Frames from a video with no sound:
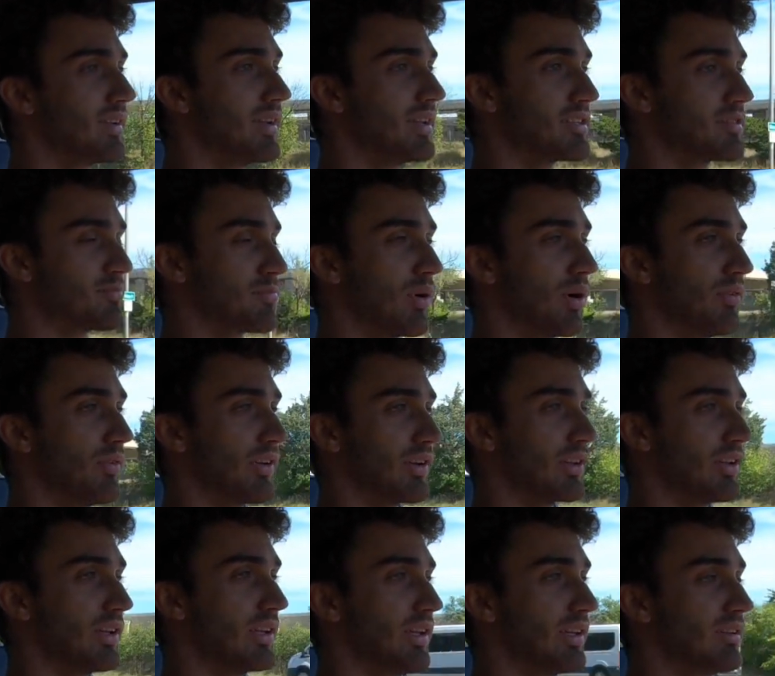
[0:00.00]
it's
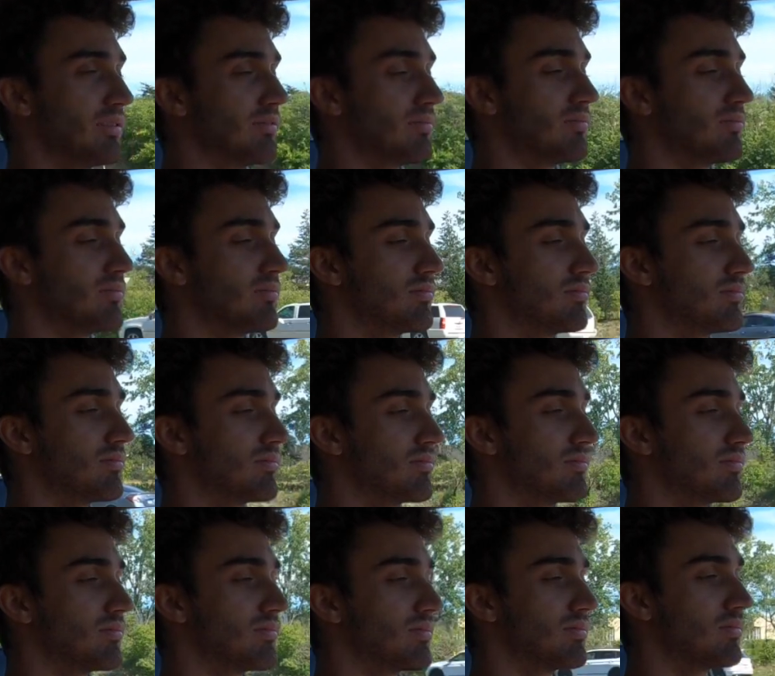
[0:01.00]
perfectly
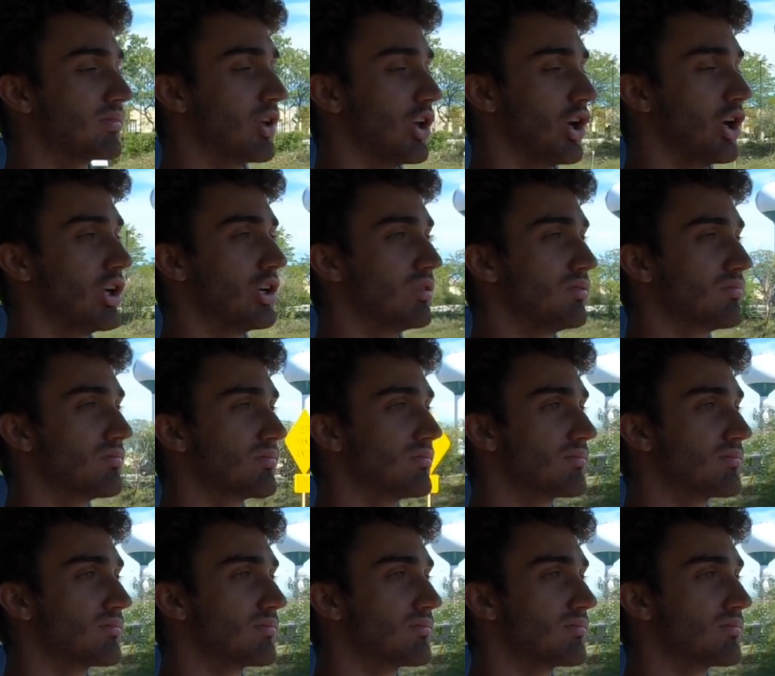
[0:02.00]
good.